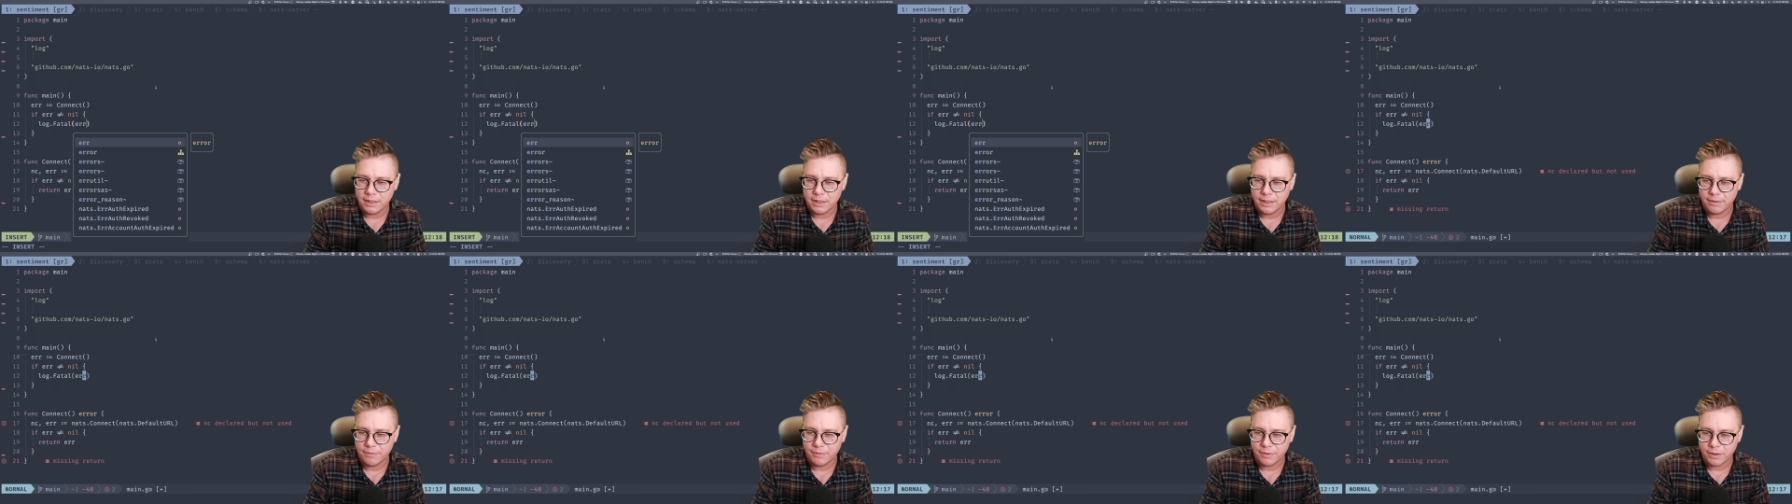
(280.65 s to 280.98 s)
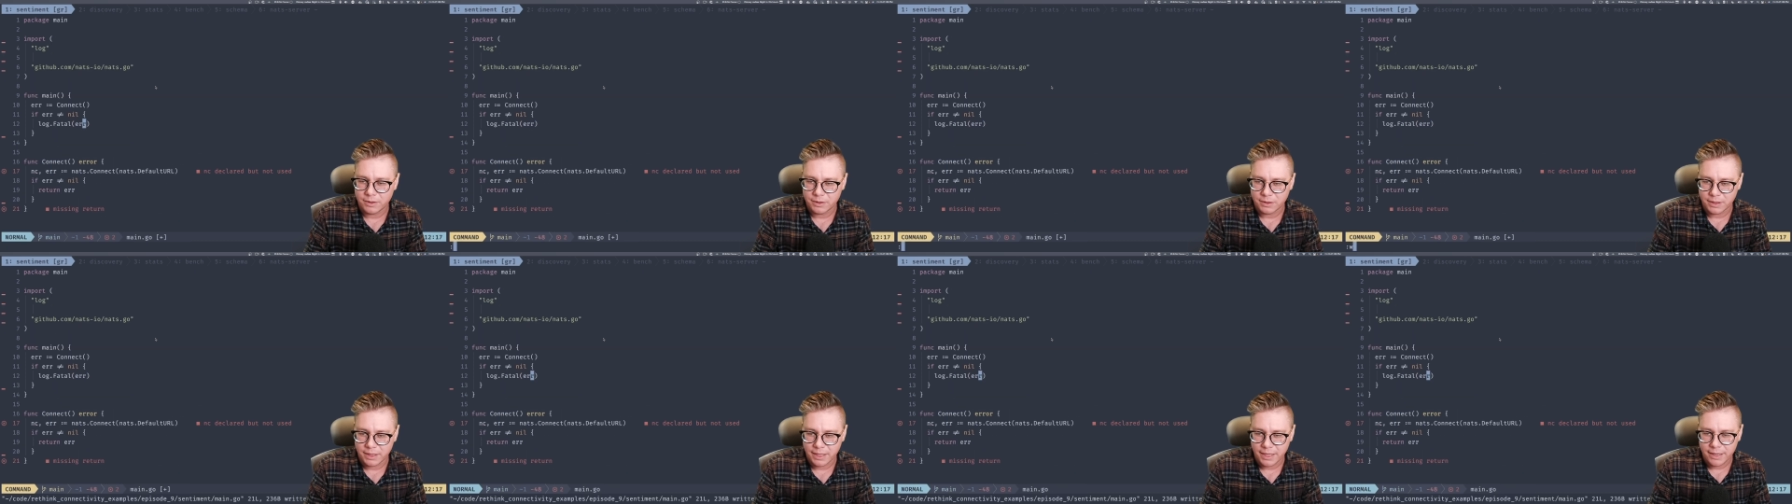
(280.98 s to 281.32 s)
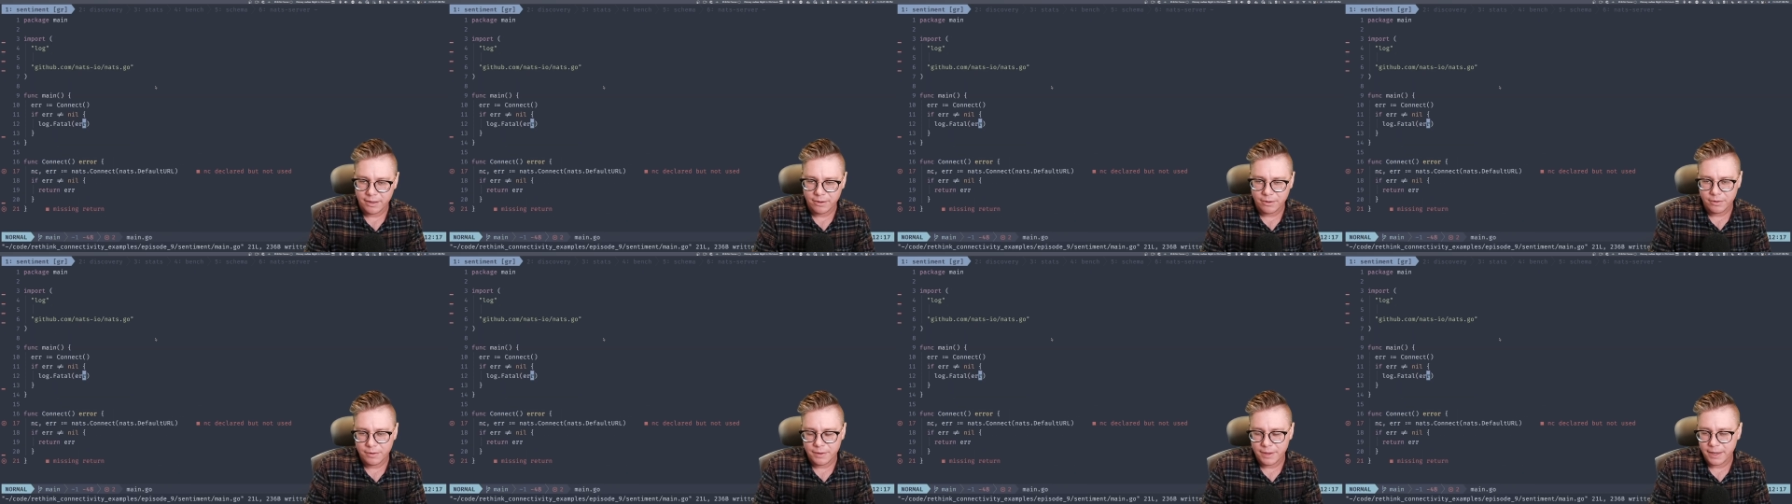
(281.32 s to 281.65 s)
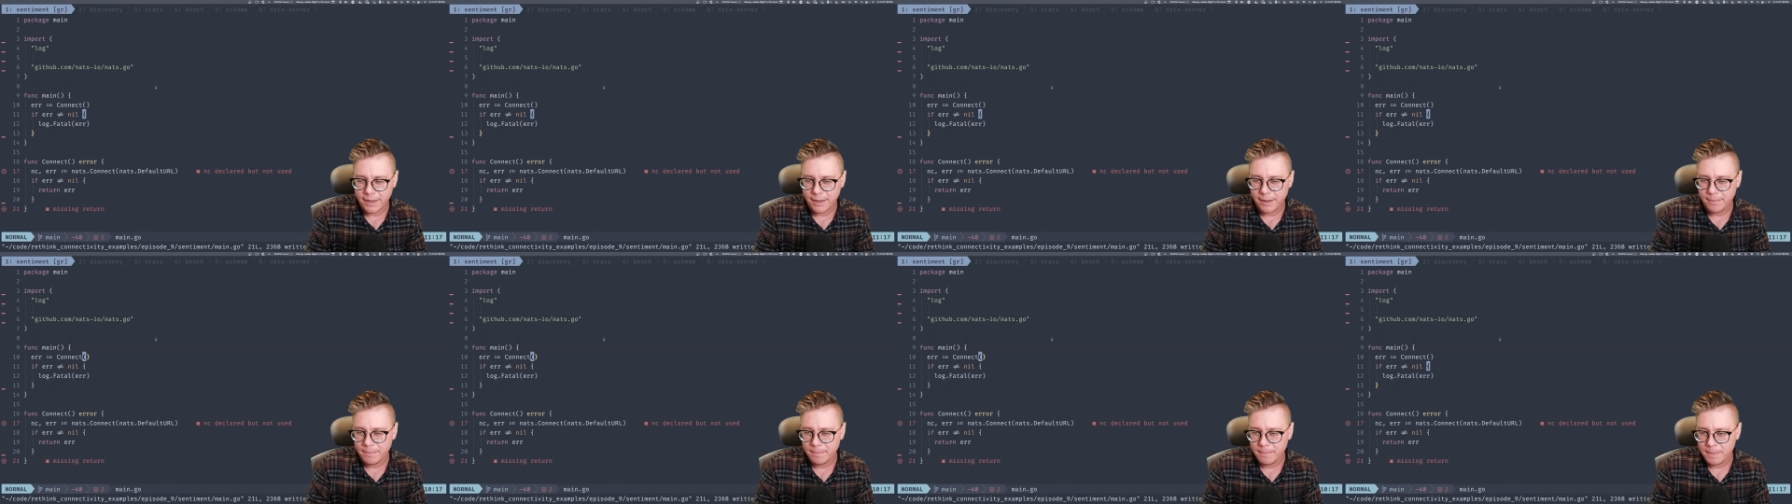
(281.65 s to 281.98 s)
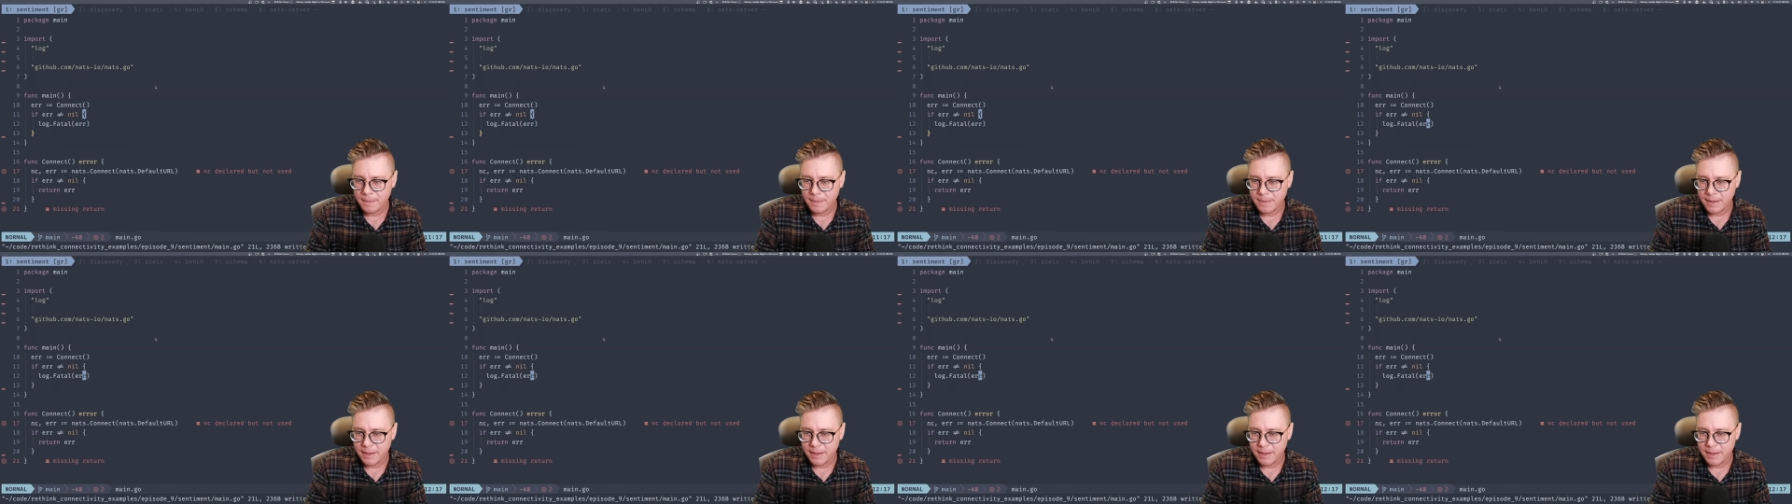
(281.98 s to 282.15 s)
if there's an error there.